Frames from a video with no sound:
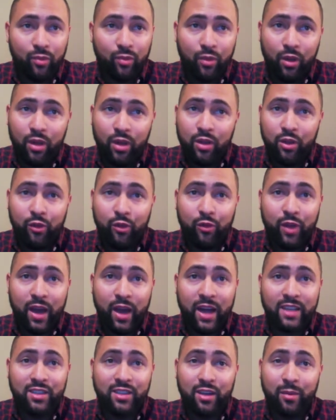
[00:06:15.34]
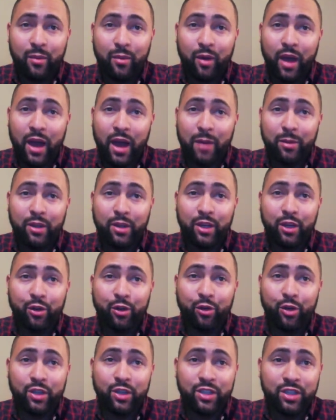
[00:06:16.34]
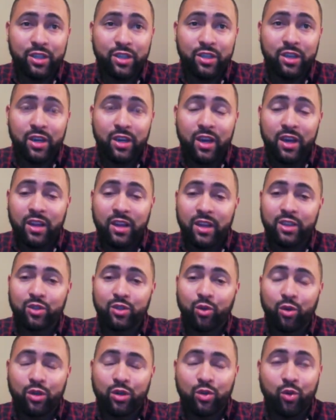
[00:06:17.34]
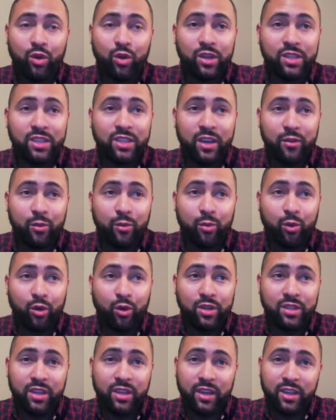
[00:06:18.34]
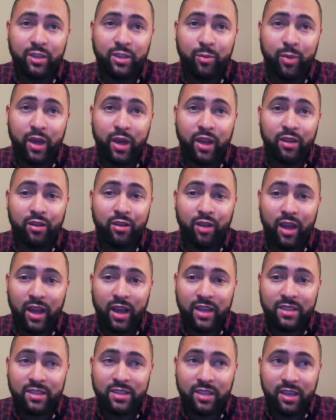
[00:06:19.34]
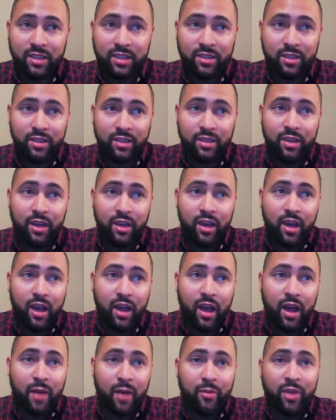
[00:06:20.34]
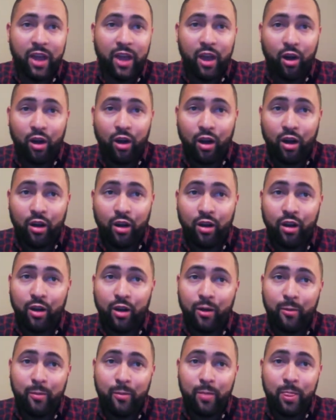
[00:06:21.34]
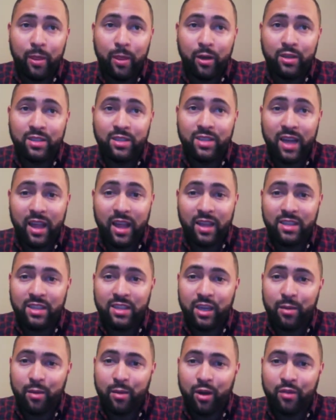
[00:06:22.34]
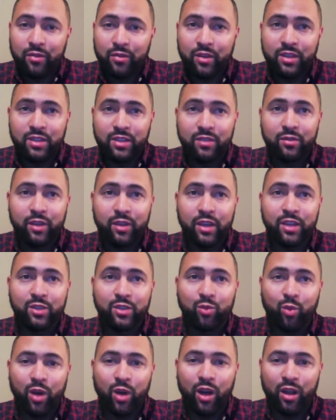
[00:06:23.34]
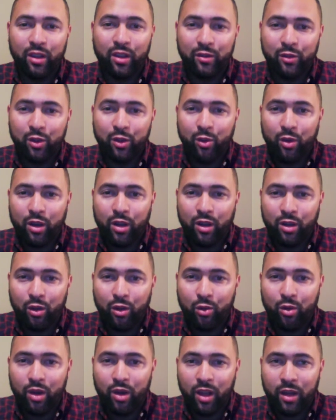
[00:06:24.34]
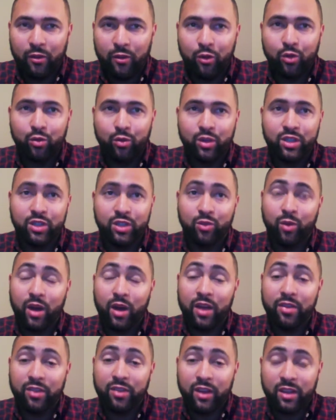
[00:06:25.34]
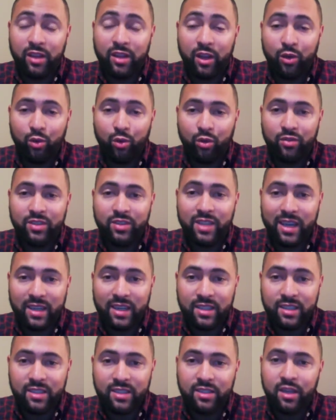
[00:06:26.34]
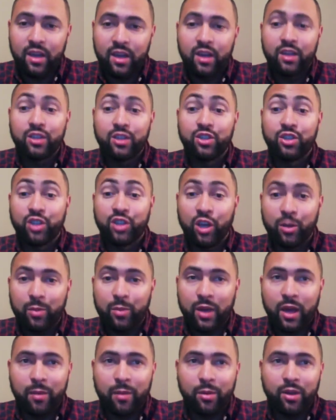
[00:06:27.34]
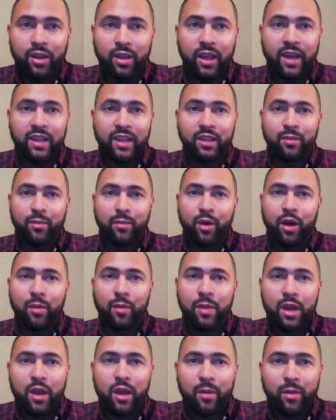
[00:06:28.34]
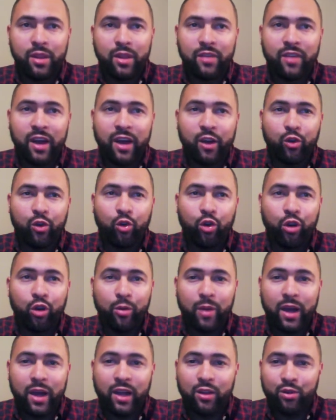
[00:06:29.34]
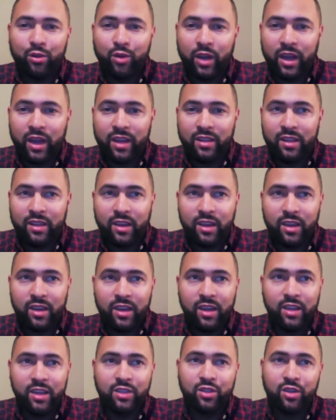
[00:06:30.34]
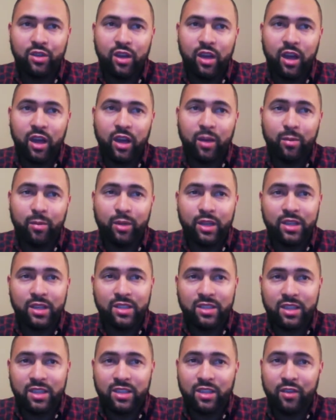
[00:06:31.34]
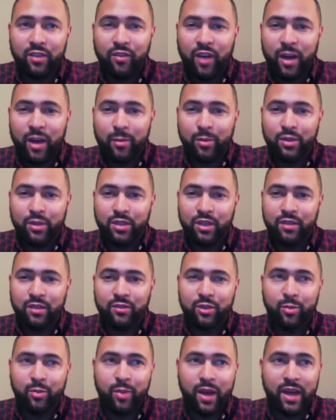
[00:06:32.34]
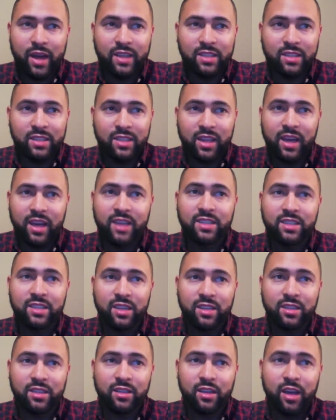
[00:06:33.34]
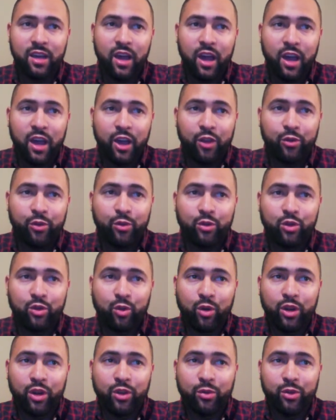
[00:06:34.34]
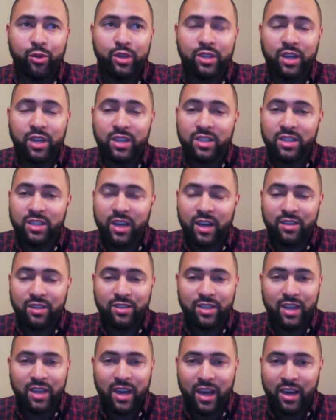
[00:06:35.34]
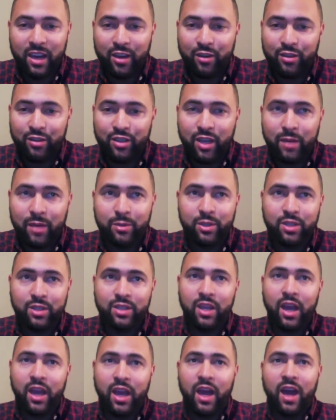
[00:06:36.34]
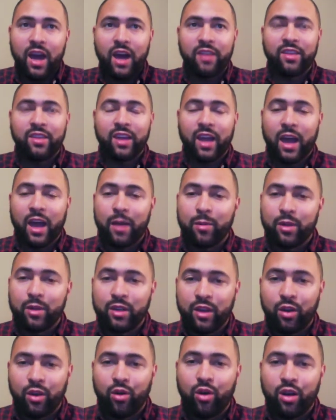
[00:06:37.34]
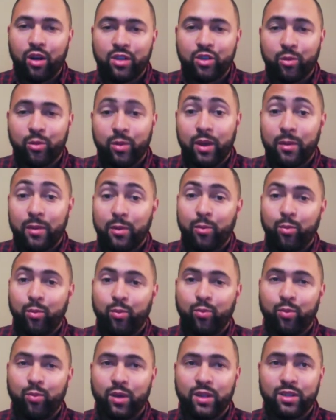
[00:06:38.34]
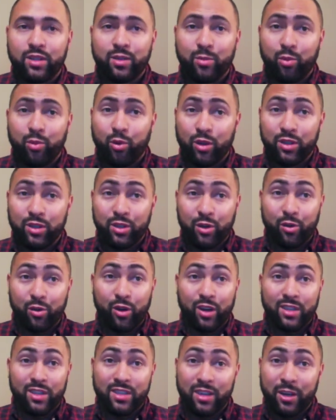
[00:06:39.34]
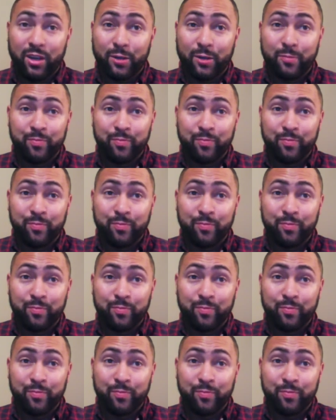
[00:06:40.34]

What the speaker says: You've got Abilene Christian. They scored 27 points against Baylor last season. They're a solid team offensively as well, even though on a lower level, which is why I think that North Texas should be able to light them up. But they've got a quarterback, Luke Anthony. He completed 65% of his passes last season. He threw 23 touchdowns and 9 interceptions. I think Abilene will also be able to get some points across there.